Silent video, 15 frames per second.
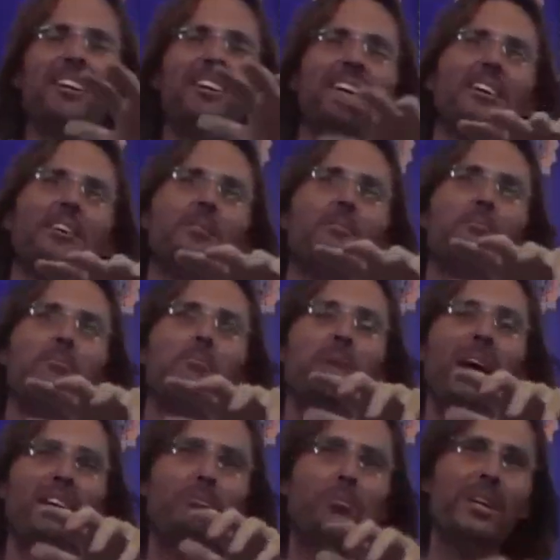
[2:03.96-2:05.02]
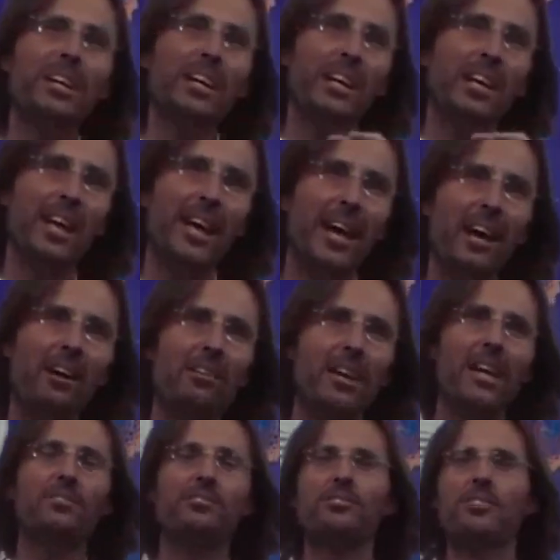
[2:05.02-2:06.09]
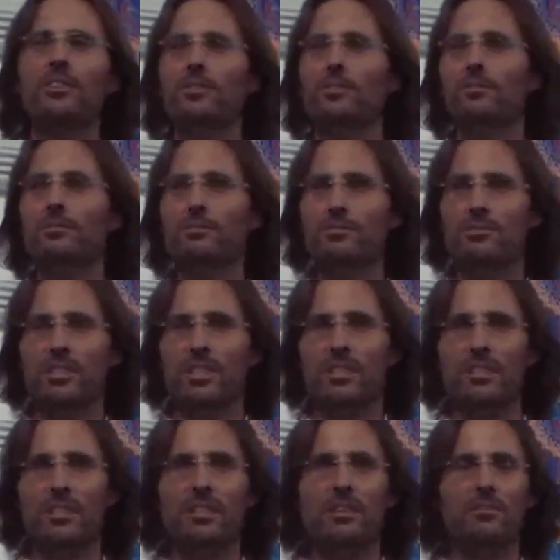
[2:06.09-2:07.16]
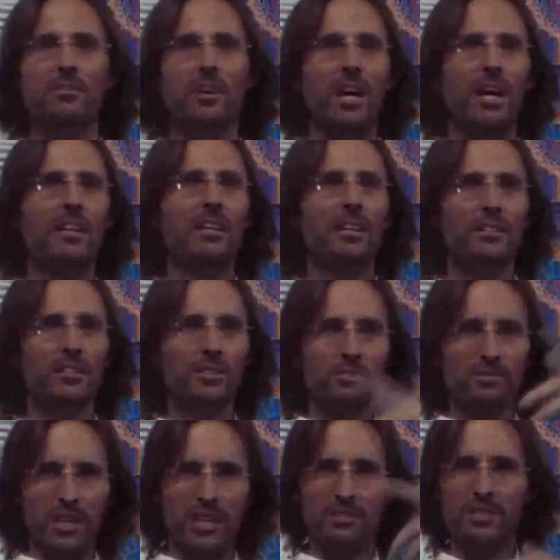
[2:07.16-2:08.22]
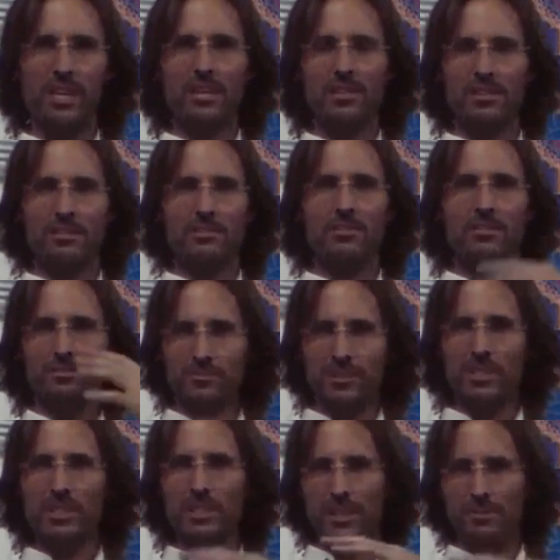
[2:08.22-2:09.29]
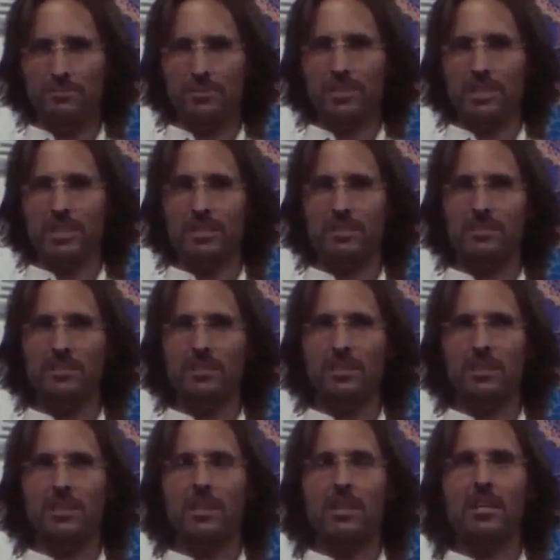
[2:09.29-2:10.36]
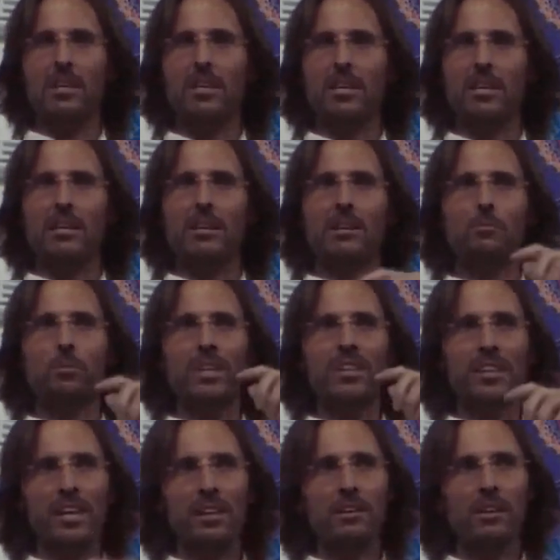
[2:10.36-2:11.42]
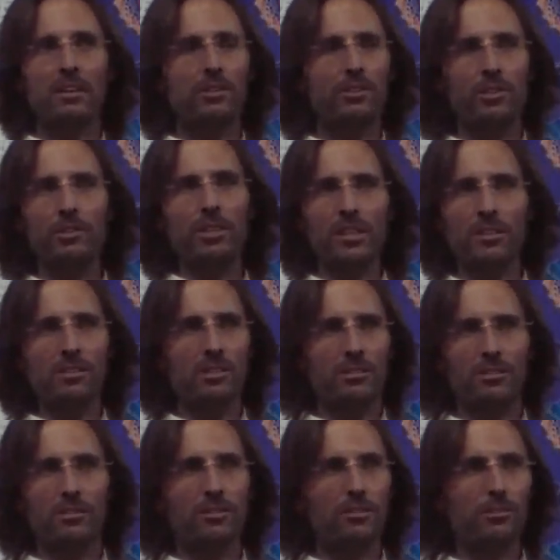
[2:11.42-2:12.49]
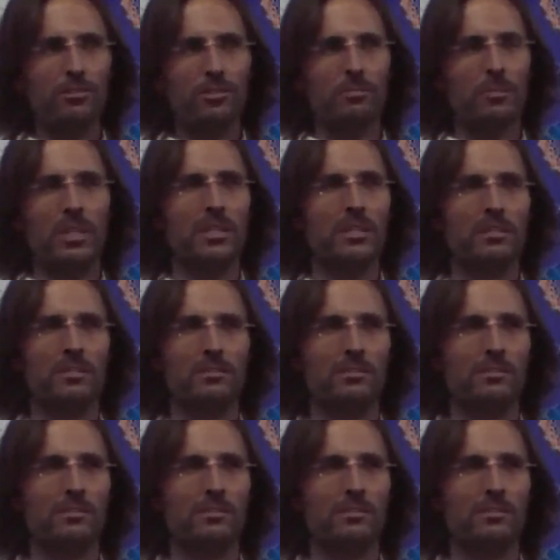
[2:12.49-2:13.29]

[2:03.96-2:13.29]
But if we allow ourselves, right, in this transaction to feel everything, you cannot use me.